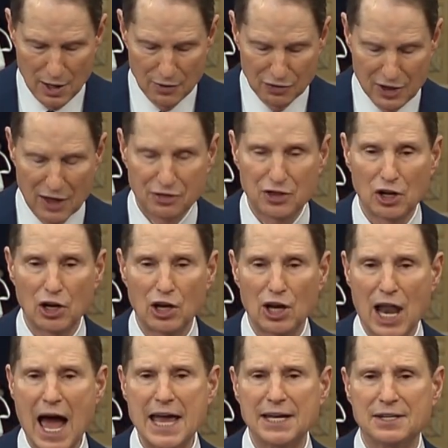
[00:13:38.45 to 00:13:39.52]
that the
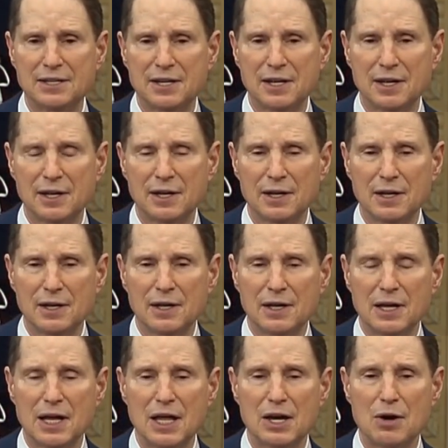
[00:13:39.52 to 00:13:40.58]
light
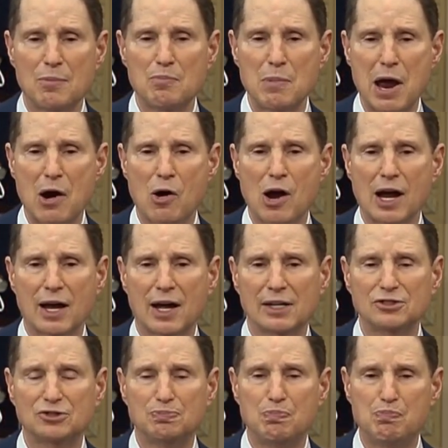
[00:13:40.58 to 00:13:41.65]
in
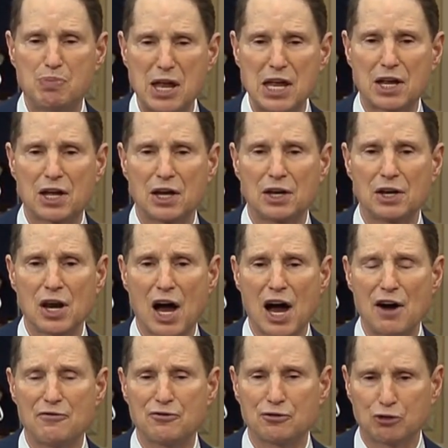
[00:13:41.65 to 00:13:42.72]
America's beacon
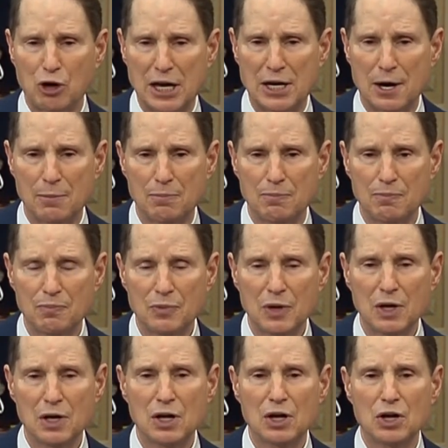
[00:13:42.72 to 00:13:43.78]
of freedom
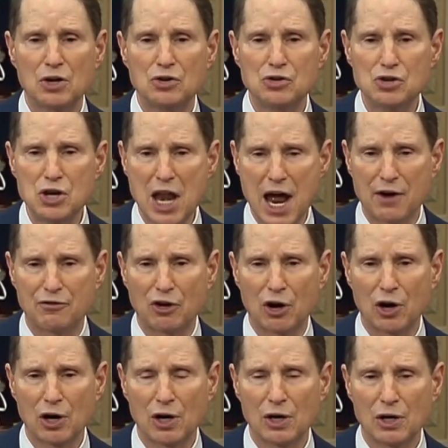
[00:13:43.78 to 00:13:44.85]

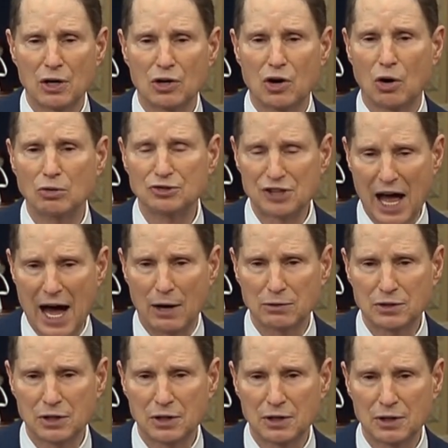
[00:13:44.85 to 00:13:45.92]
never goes
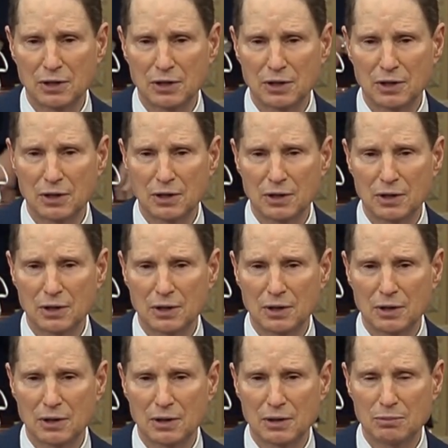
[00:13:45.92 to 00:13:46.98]
out.
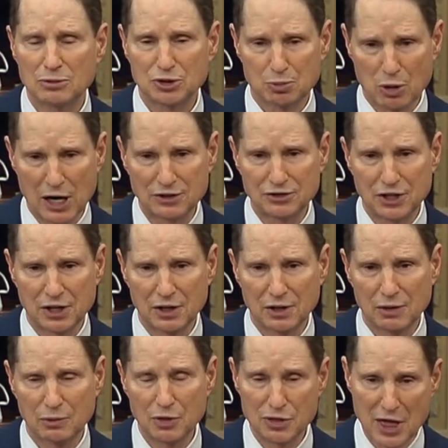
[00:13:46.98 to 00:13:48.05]
Mr. President,
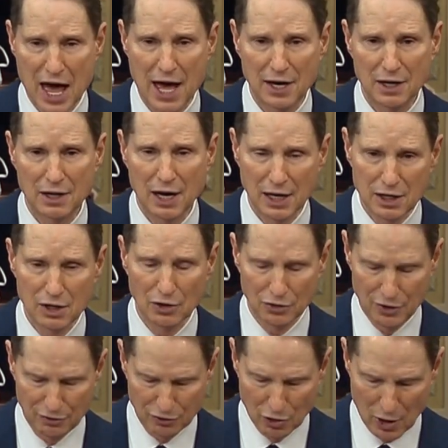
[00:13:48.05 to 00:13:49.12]
with that, I yield
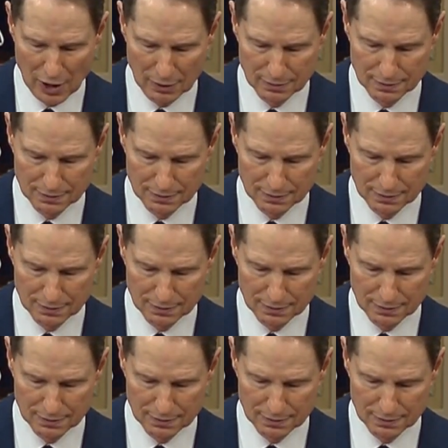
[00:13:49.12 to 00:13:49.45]
the floor.